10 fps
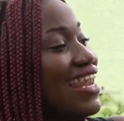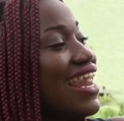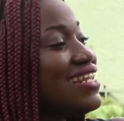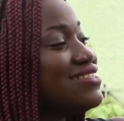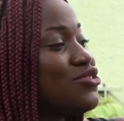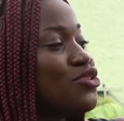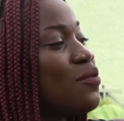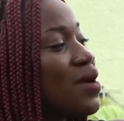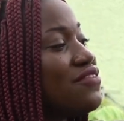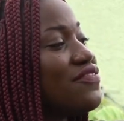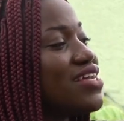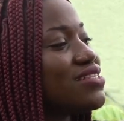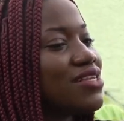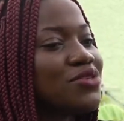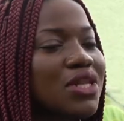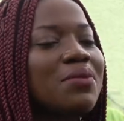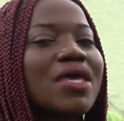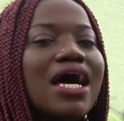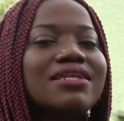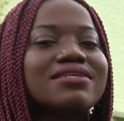I learned Strongman verses, so
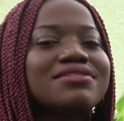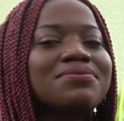let me add